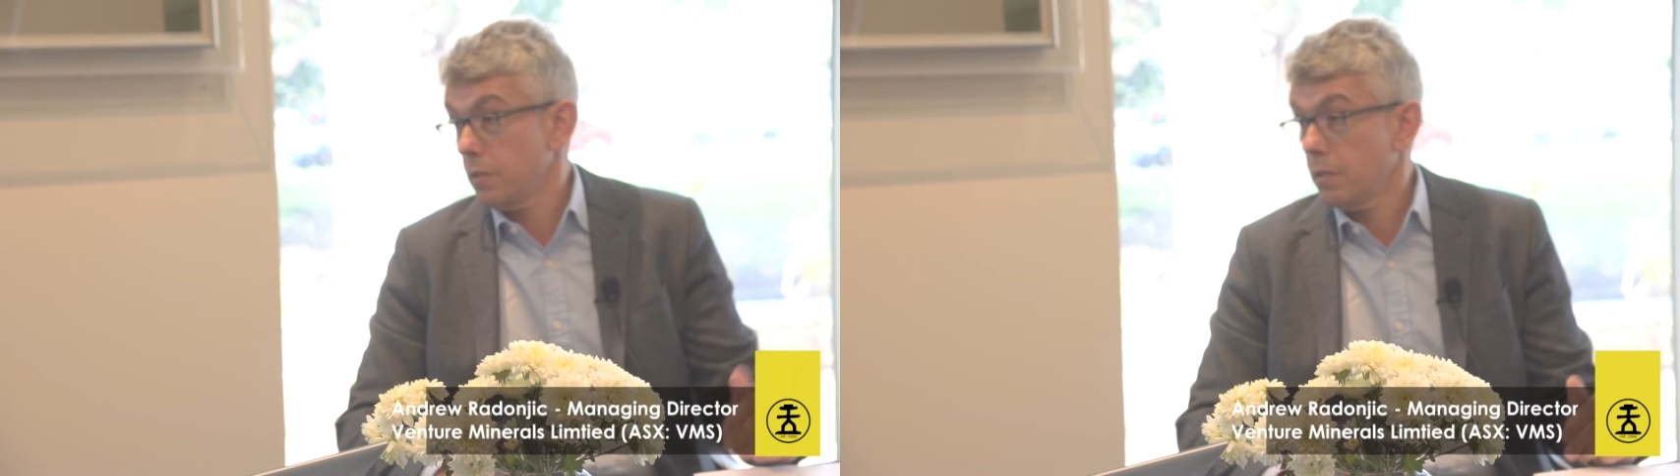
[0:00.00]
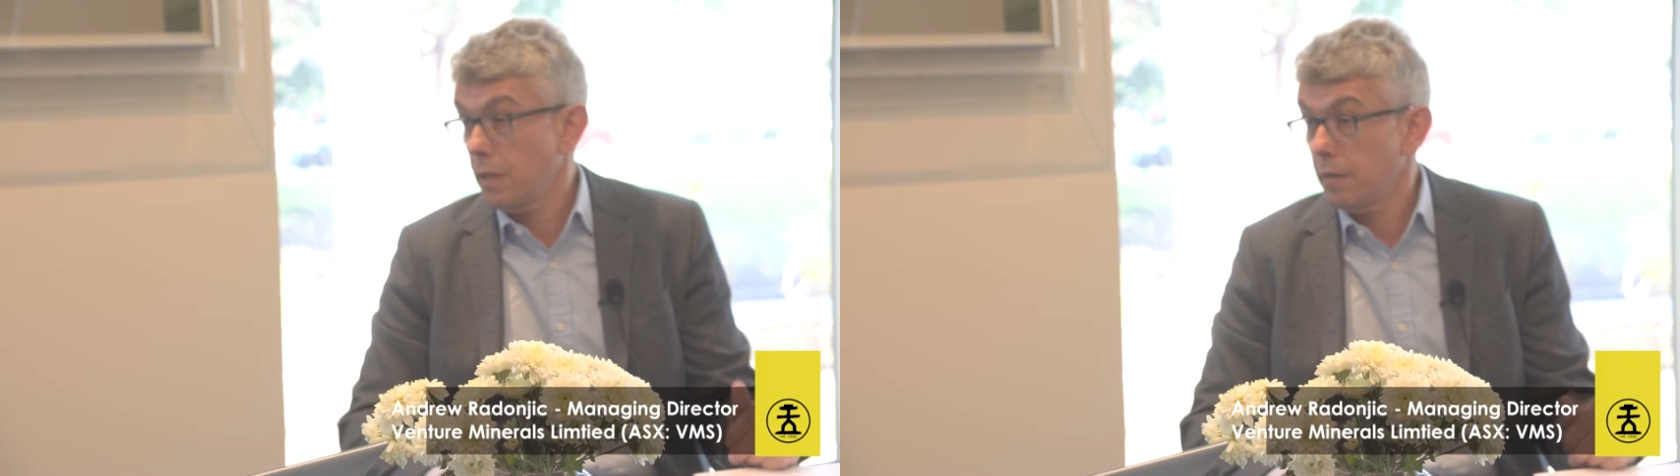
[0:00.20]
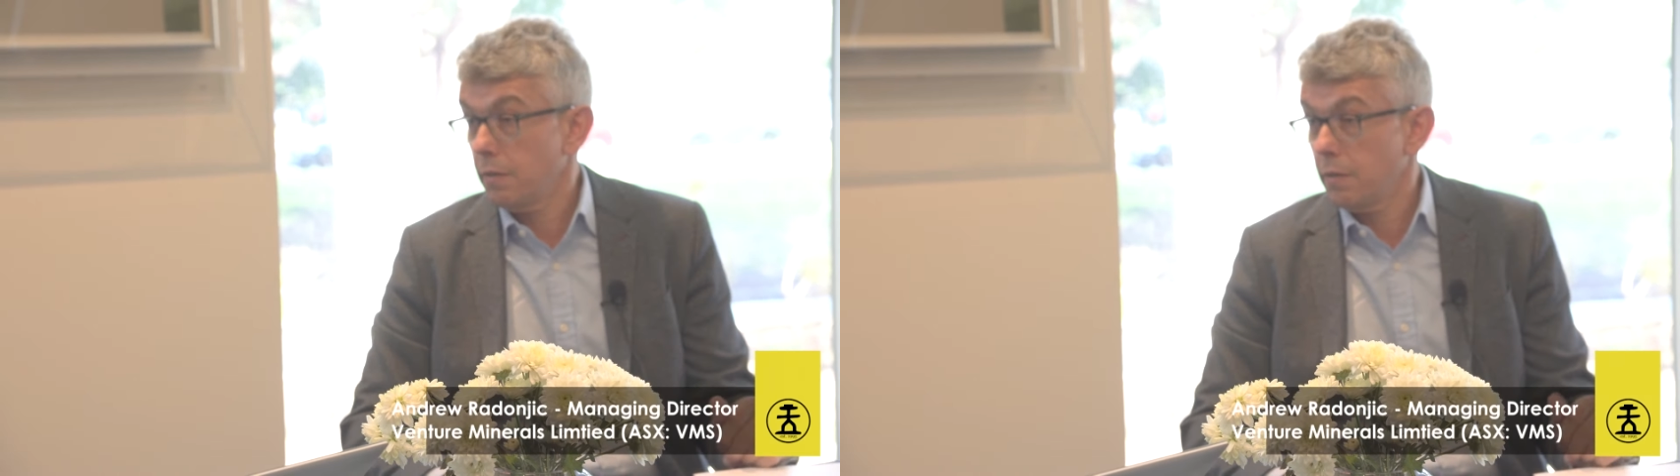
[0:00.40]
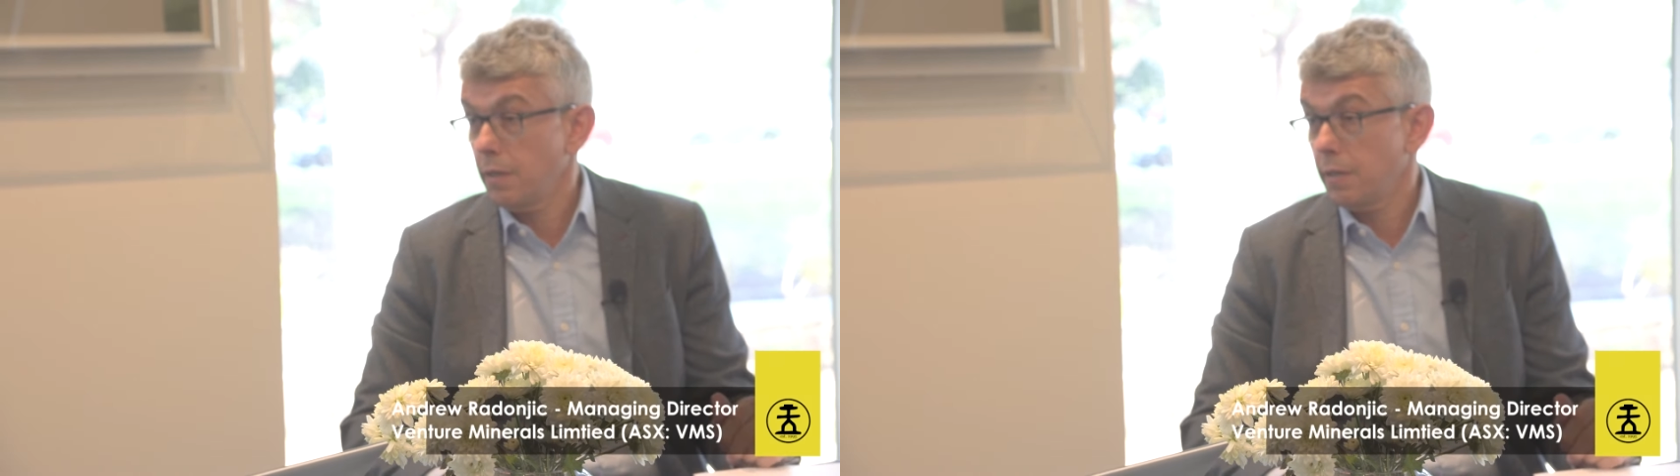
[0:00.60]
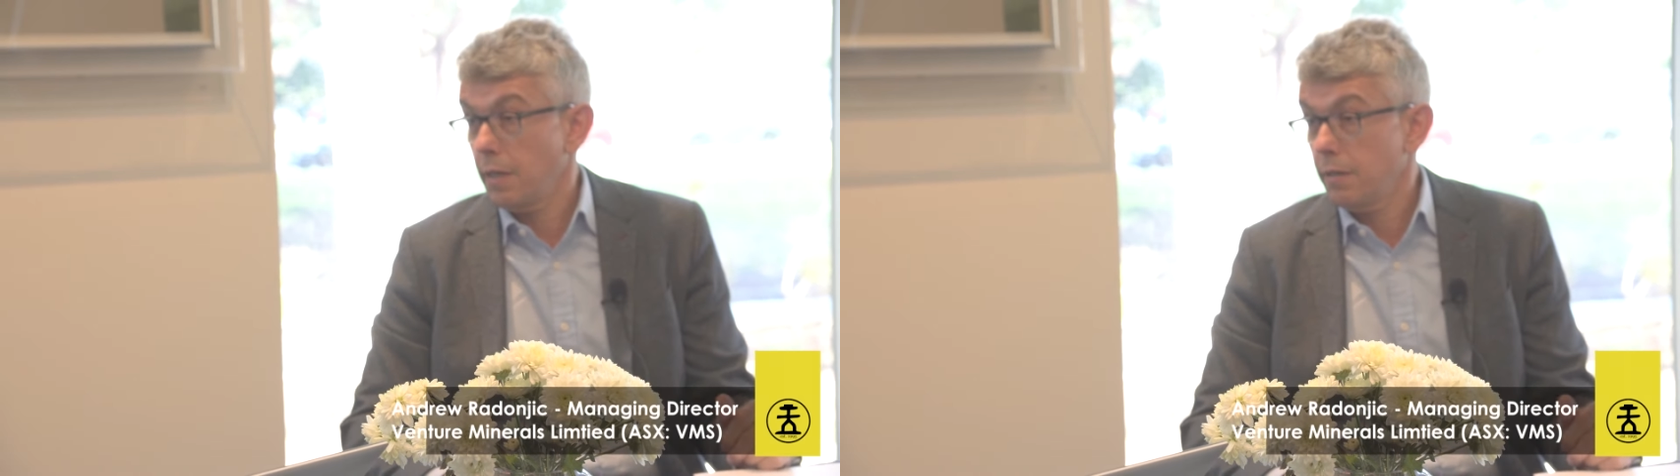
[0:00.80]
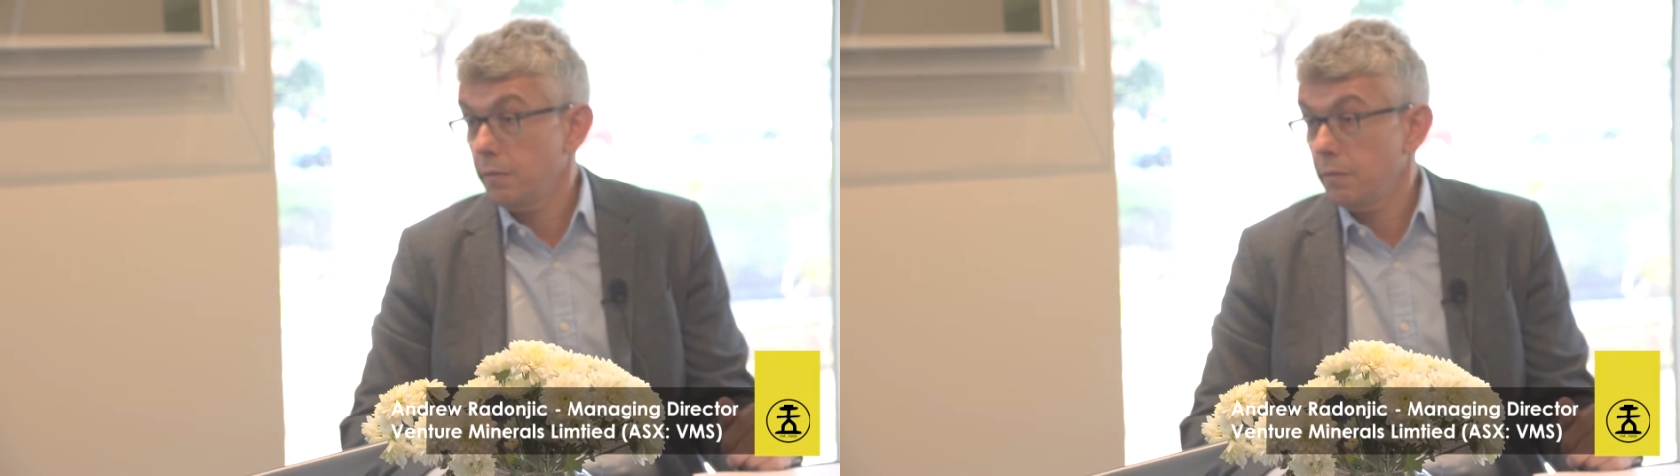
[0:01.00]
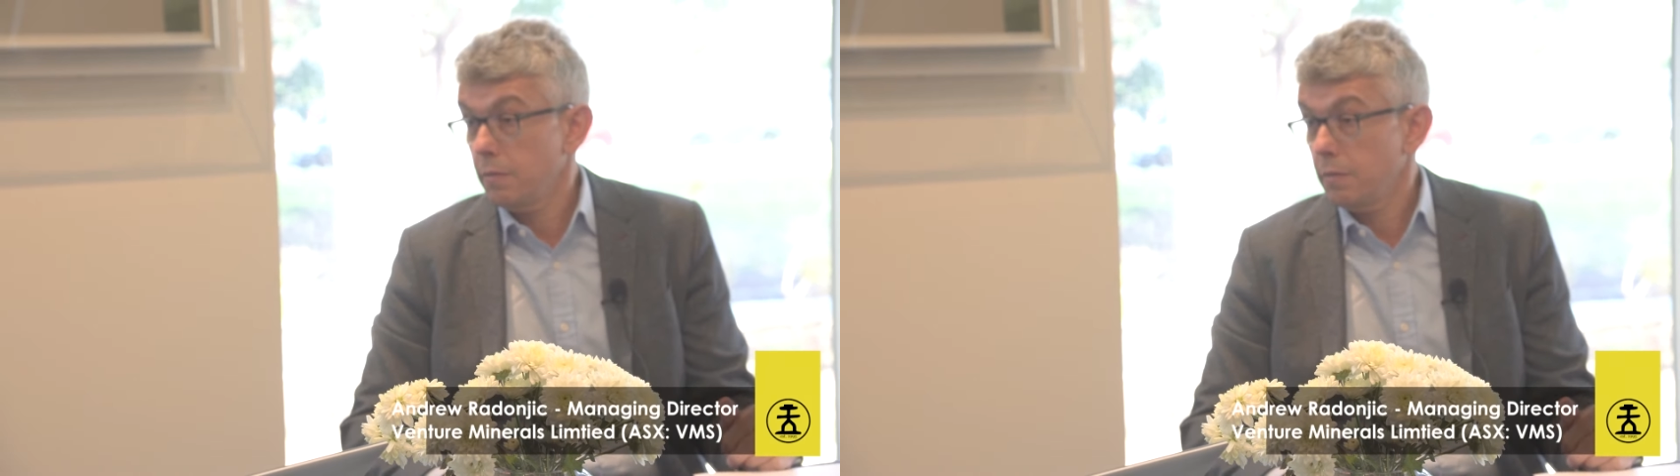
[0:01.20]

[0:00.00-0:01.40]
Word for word: and then, and then